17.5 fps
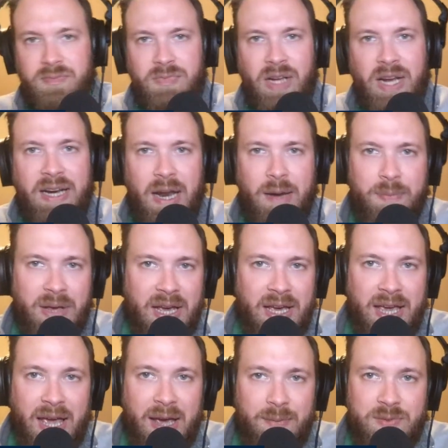in
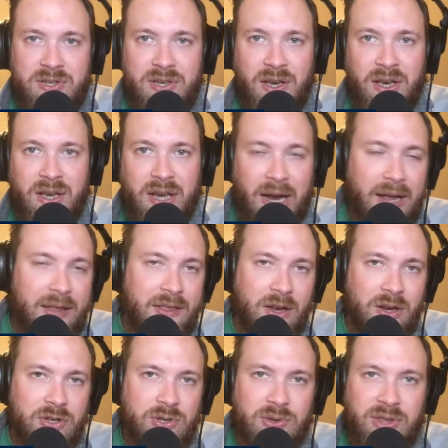NBA games in the
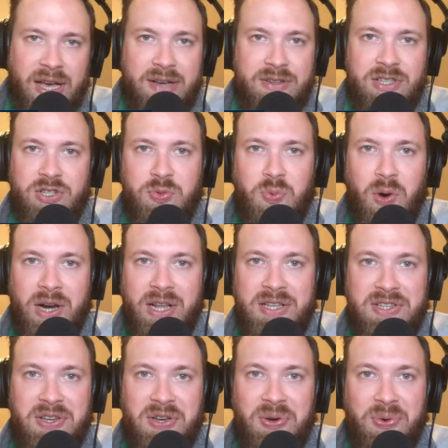year
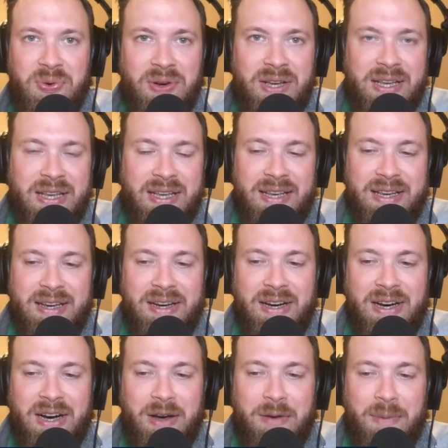2022,
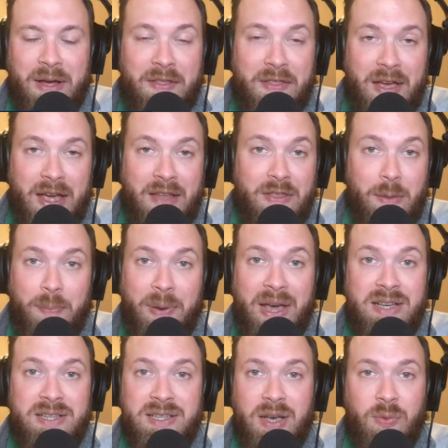and the
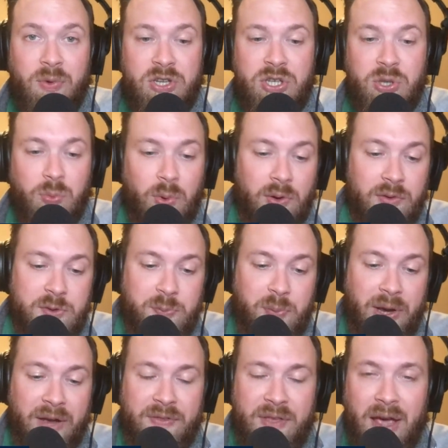pace at which the Wolves
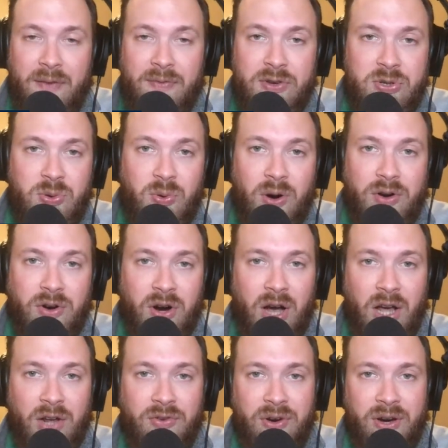play, if they ever score under
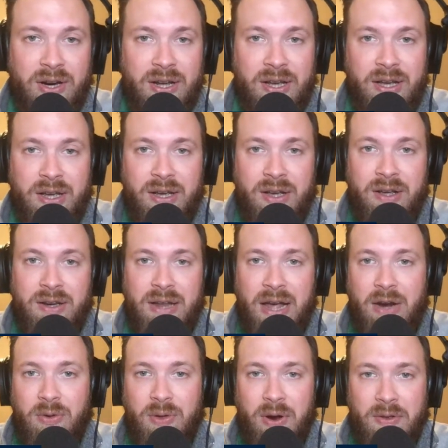100,
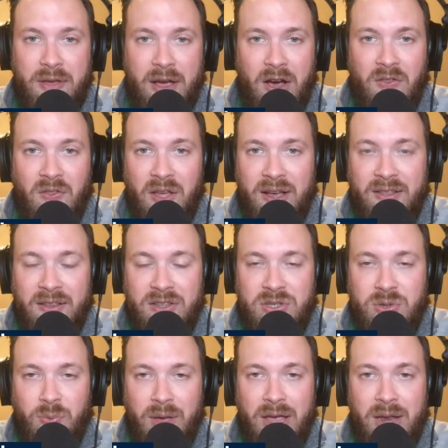not only are they unlikely
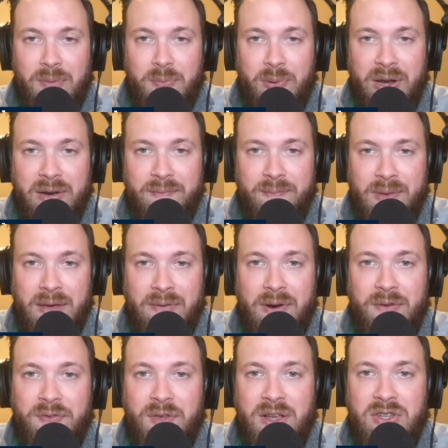to win, but
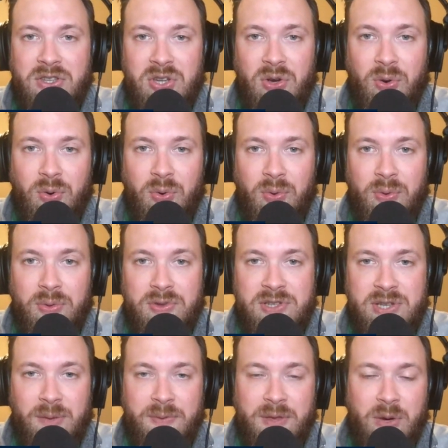even if they do,
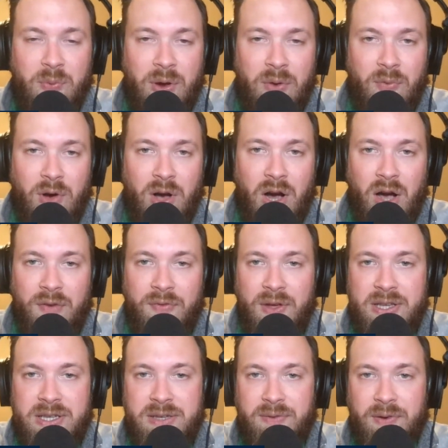something went wrong
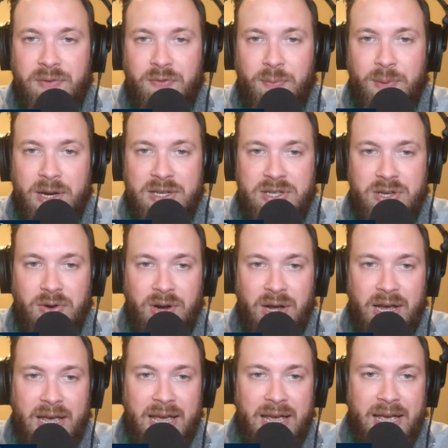offensively for
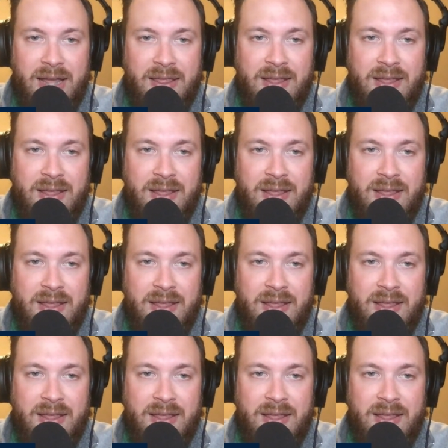Minnesota. And